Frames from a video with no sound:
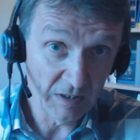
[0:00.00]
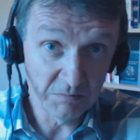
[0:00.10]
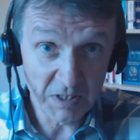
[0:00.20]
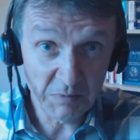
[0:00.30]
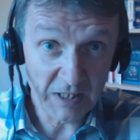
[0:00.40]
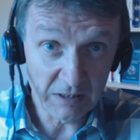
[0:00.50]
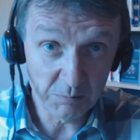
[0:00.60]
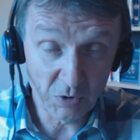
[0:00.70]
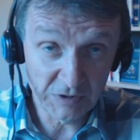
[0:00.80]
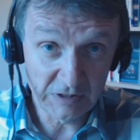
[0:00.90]
And maybe get a
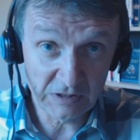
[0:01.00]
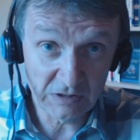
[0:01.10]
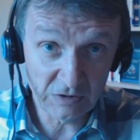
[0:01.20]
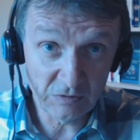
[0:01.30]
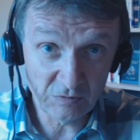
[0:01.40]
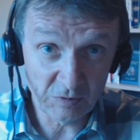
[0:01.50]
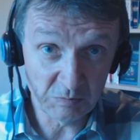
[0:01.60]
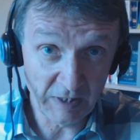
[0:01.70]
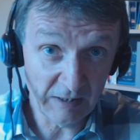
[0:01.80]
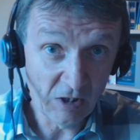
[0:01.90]
point or two
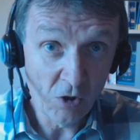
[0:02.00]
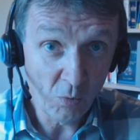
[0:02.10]
from then.